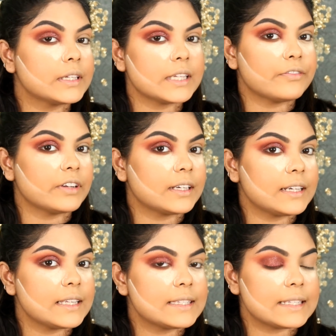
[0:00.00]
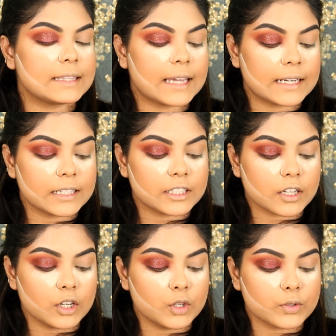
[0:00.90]
definitely see that it
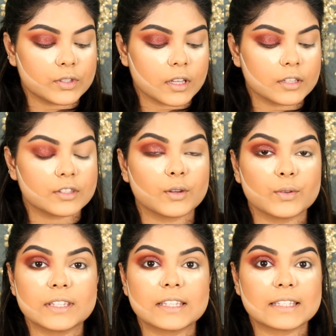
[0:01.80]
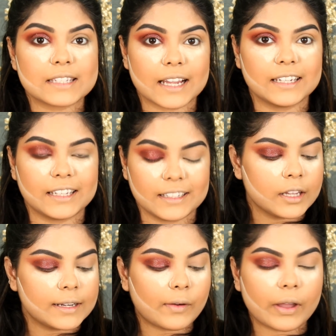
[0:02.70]
looks so stunning.
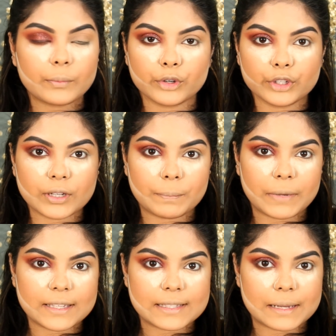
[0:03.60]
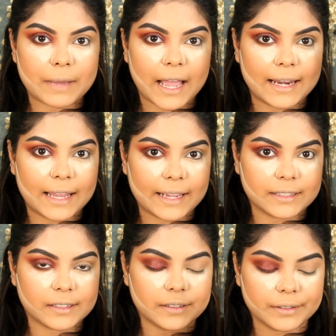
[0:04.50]
Now I'm going to apply some eyeliner.